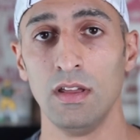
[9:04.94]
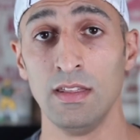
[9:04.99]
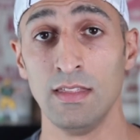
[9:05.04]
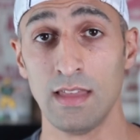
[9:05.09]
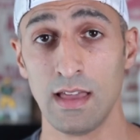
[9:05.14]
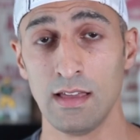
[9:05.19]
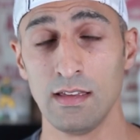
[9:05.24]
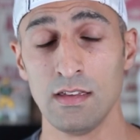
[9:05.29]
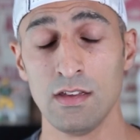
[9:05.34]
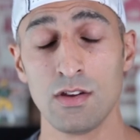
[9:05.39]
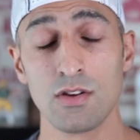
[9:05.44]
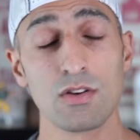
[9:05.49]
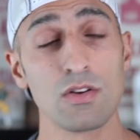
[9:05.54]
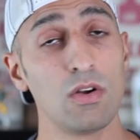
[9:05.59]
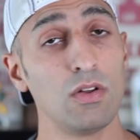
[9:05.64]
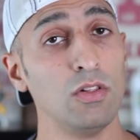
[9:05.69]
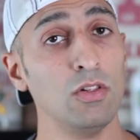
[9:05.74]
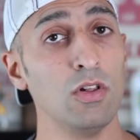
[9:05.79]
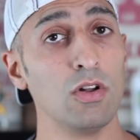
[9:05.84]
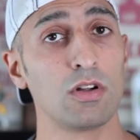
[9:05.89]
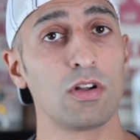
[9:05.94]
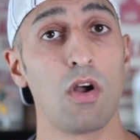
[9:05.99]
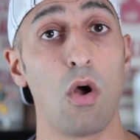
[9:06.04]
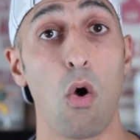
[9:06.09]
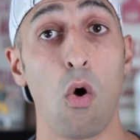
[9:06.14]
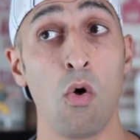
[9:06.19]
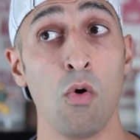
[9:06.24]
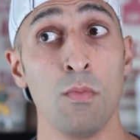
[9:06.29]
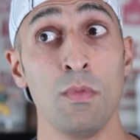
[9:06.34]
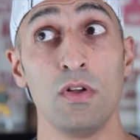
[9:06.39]
in that year look
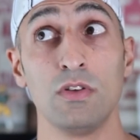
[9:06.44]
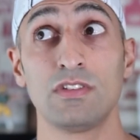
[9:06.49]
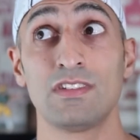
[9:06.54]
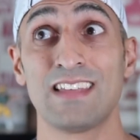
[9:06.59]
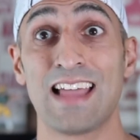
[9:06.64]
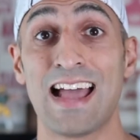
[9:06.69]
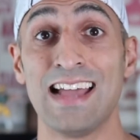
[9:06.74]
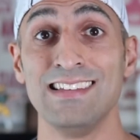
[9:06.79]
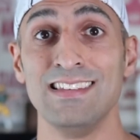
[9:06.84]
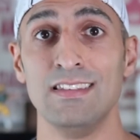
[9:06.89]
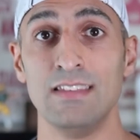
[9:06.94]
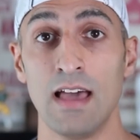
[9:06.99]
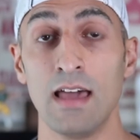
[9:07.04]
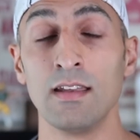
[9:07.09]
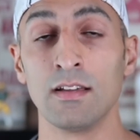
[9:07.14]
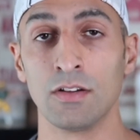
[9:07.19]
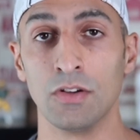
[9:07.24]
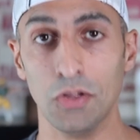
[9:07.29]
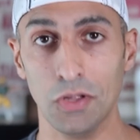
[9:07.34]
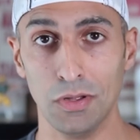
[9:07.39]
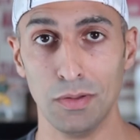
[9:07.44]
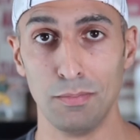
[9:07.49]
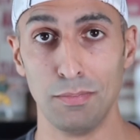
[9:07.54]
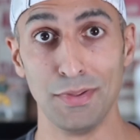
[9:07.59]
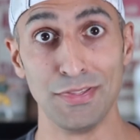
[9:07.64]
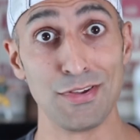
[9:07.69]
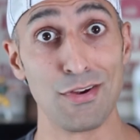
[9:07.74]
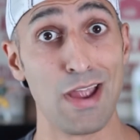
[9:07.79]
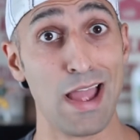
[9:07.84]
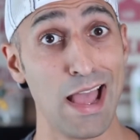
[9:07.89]
almost identical,
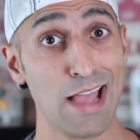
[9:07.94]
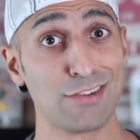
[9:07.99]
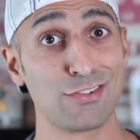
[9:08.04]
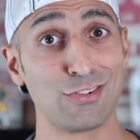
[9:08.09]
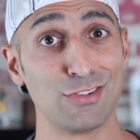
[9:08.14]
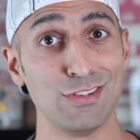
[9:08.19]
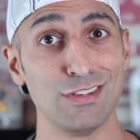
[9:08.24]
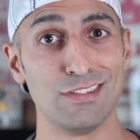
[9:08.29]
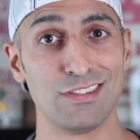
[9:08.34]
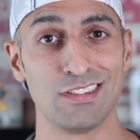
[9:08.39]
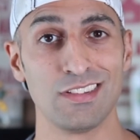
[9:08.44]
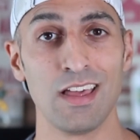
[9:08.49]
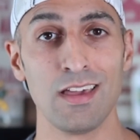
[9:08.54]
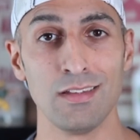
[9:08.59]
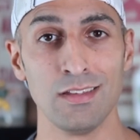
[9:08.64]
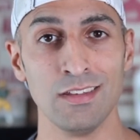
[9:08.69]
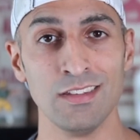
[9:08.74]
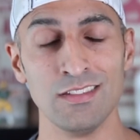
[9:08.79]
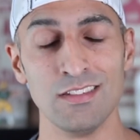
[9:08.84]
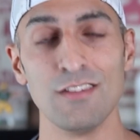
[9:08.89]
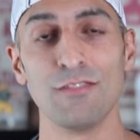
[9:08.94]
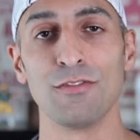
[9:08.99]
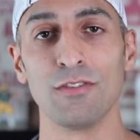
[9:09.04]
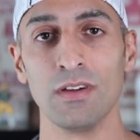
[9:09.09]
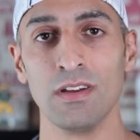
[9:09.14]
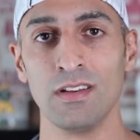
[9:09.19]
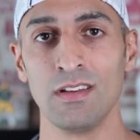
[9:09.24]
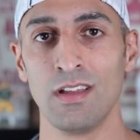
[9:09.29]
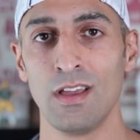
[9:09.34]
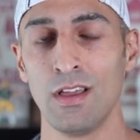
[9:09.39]
but they're actually slightly
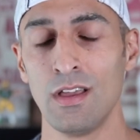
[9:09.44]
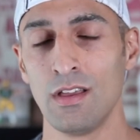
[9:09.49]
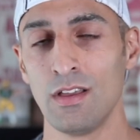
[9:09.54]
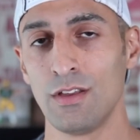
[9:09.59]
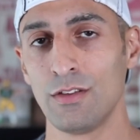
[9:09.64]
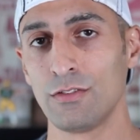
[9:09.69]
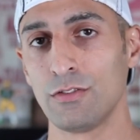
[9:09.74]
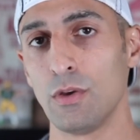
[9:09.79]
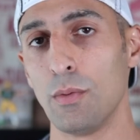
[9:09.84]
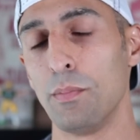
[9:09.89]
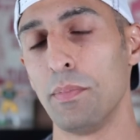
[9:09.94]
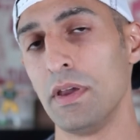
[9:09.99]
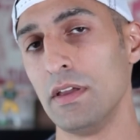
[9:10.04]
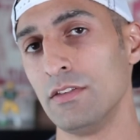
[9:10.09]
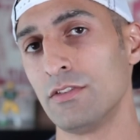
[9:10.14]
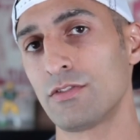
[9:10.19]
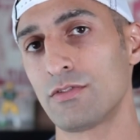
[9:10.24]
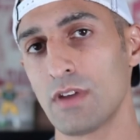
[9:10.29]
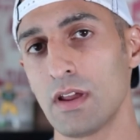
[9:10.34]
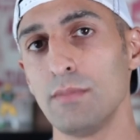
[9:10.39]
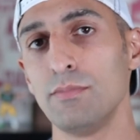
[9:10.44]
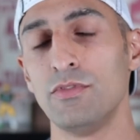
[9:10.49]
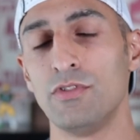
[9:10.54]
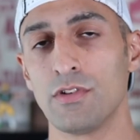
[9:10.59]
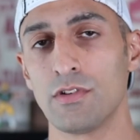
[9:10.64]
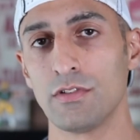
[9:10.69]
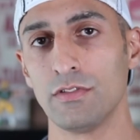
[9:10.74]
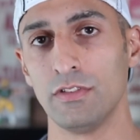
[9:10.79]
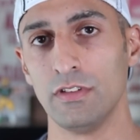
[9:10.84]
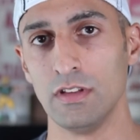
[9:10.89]
different. So Pinstripe
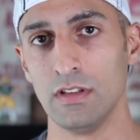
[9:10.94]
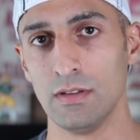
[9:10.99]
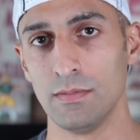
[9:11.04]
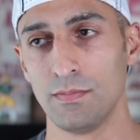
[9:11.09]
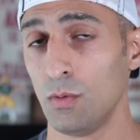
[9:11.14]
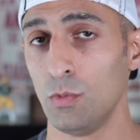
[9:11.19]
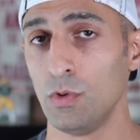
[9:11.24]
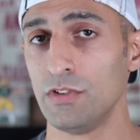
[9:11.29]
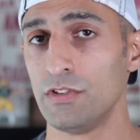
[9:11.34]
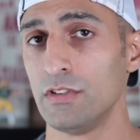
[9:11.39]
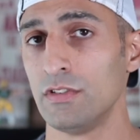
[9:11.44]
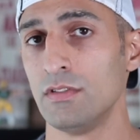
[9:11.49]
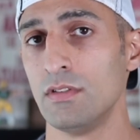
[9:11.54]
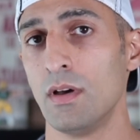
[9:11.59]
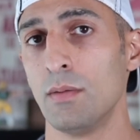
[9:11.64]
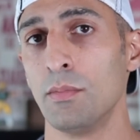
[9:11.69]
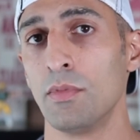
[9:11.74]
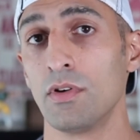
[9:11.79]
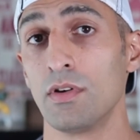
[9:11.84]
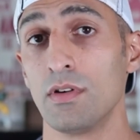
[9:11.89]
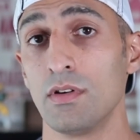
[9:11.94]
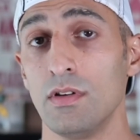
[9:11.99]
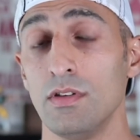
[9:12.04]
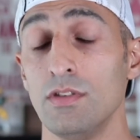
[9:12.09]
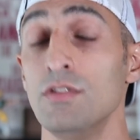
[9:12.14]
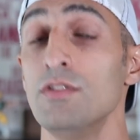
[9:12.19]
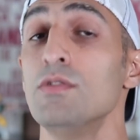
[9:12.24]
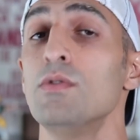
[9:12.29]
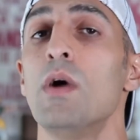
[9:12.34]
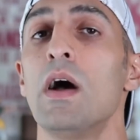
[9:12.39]
Jersey, which is number
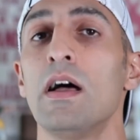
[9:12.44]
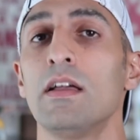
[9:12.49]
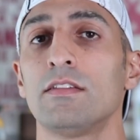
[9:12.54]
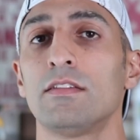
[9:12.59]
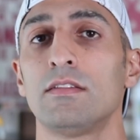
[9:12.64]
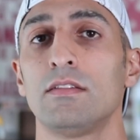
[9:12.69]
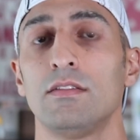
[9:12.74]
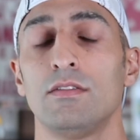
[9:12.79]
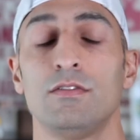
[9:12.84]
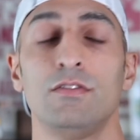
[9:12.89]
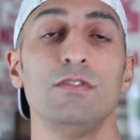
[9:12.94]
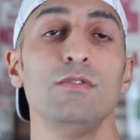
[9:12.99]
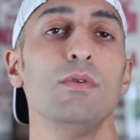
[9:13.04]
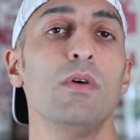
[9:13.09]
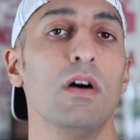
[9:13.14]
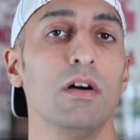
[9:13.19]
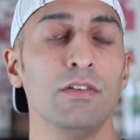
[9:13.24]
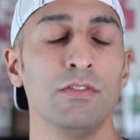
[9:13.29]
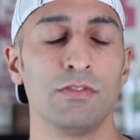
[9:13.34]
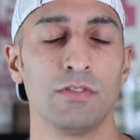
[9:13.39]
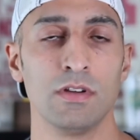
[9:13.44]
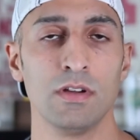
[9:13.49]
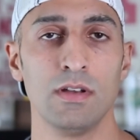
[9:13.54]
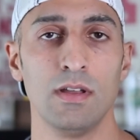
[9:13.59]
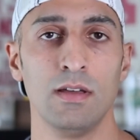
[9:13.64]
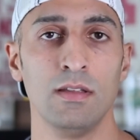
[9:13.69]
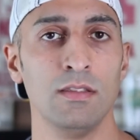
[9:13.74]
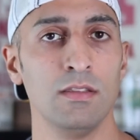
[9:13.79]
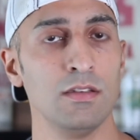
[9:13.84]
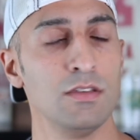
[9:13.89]
US 200,
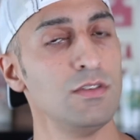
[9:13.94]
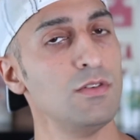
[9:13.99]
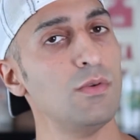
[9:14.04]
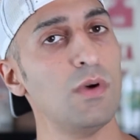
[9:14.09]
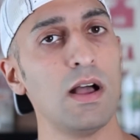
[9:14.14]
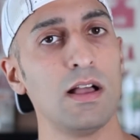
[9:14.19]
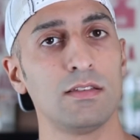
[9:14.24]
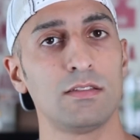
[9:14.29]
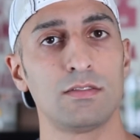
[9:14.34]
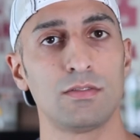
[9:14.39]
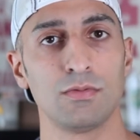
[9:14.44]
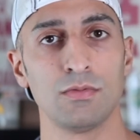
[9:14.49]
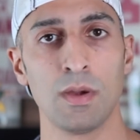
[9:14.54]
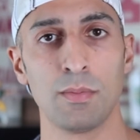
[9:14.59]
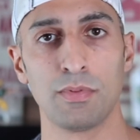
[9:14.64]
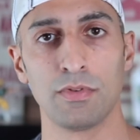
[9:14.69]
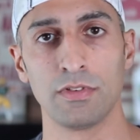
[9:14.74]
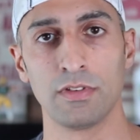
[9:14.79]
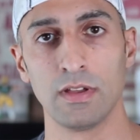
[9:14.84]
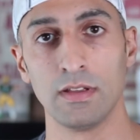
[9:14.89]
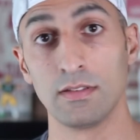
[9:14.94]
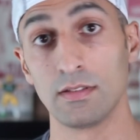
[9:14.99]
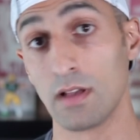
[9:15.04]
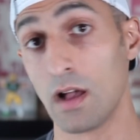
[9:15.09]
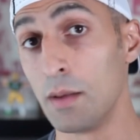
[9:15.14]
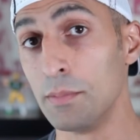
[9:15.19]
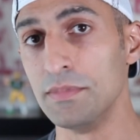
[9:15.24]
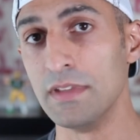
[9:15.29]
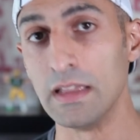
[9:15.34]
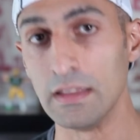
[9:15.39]
and the US represents
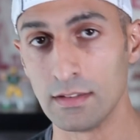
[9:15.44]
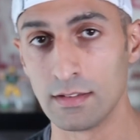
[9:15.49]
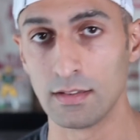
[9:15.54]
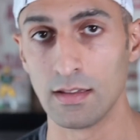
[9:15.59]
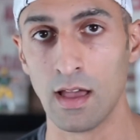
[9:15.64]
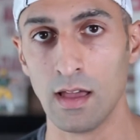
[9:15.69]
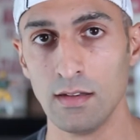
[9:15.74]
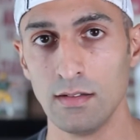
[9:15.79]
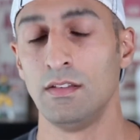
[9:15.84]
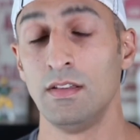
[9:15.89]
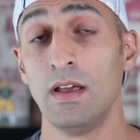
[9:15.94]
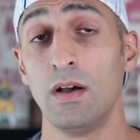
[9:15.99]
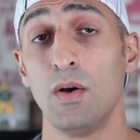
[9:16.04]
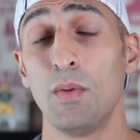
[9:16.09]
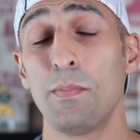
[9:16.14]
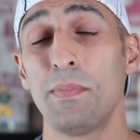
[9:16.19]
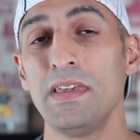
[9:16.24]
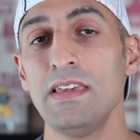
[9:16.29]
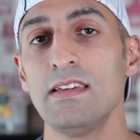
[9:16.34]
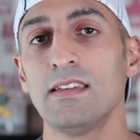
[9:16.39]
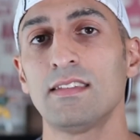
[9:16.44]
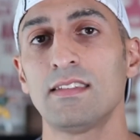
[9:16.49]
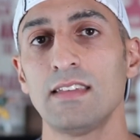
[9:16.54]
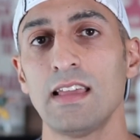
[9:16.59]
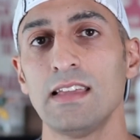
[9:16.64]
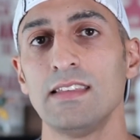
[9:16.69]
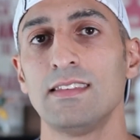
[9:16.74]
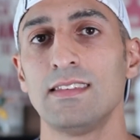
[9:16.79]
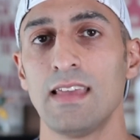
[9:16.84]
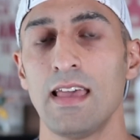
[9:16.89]
update set. Now, a
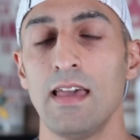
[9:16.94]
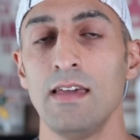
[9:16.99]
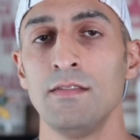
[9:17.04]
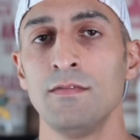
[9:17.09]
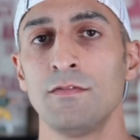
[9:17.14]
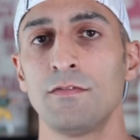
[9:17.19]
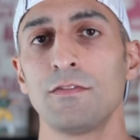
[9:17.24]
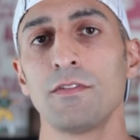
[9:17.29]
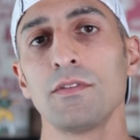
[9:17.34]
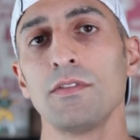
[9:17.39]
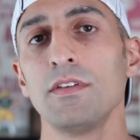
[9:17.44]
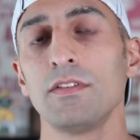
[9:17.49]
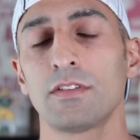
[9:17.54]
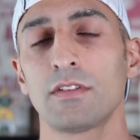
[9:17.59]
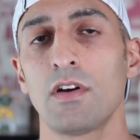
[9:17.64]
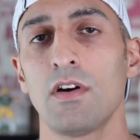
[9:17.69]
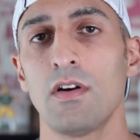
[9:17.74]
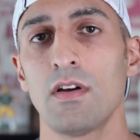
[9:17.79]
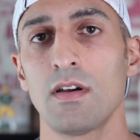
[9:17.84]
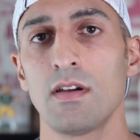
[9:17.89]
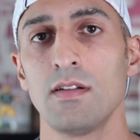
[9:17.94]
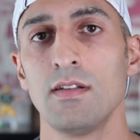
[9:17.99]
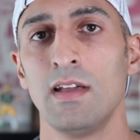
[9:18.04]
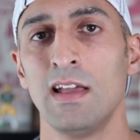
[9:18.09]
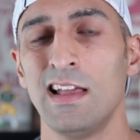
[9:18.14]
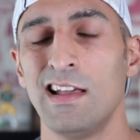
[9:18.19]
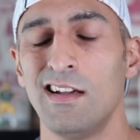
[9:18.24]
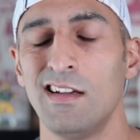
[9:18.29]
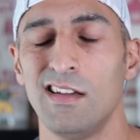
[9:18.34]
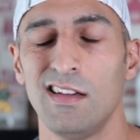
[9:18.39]
PSA 10 for this card
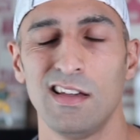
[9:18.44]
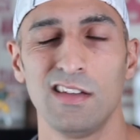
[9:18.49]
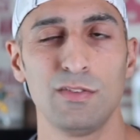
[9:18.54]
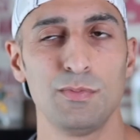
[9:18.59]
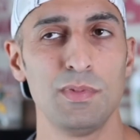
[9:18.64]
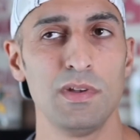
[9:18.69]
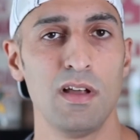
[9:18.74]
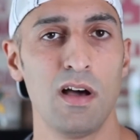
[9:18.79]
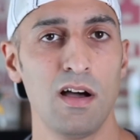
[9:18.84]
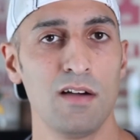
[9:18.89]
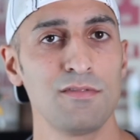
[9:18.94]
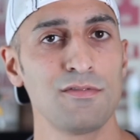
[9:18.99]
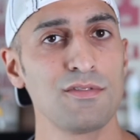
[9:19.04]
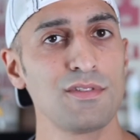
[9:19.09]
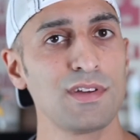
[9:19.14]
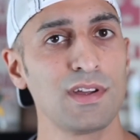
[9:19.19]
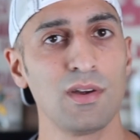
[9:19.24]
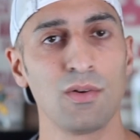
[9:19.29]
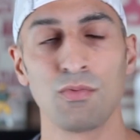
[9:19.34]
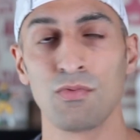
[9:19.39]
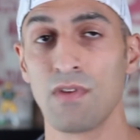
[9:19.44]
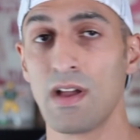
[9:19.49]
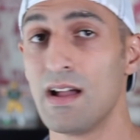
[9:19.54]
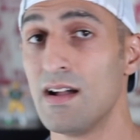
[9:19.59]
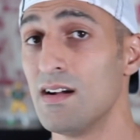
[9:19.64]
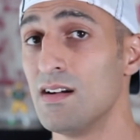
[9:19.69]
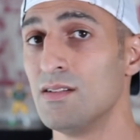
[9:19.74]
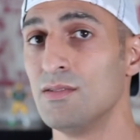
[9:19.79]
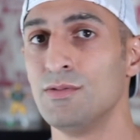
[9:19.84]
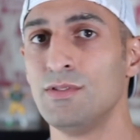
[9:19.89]
has been hovering
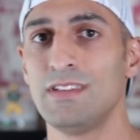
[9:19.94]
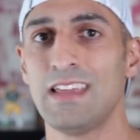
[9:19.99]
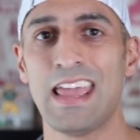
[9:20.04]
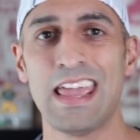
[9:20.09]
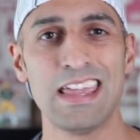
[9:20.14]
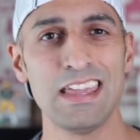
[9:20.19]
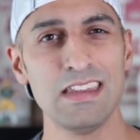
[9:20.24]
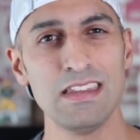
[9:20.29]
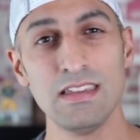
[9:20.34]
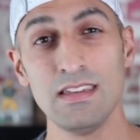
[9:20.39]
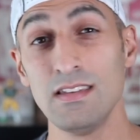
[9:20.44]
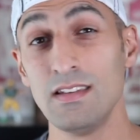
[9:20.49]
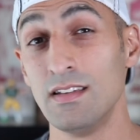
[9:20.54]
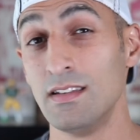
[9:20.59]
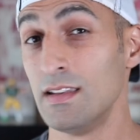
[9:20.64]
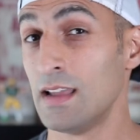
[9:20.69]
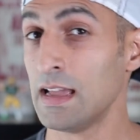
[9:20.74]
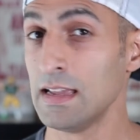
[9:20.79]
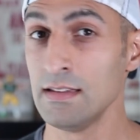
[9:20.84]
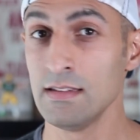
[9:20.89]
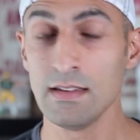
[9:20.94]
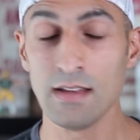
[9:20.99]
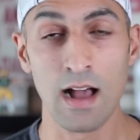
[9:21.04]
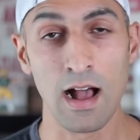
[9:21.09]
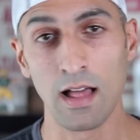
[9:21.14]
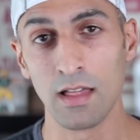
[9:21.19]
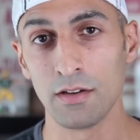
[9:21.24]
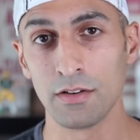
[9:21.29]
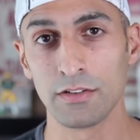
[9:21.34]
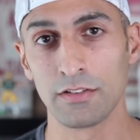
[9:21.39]
around $80 to
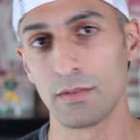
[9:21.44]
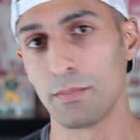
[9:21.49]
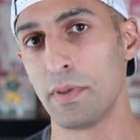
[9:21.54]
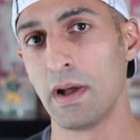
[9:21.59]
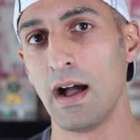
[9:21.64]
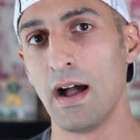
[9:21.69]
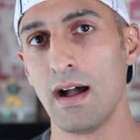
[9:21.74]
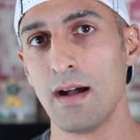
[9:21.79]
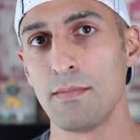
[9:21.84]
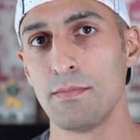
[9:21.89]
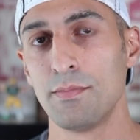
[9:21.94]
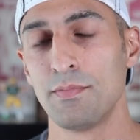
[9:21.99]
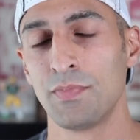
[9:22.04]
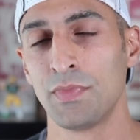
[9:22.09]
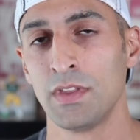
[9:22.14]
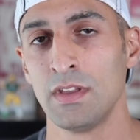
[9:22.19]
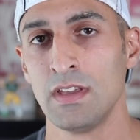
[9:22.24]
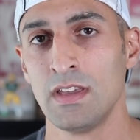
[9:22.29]
$90 a pop.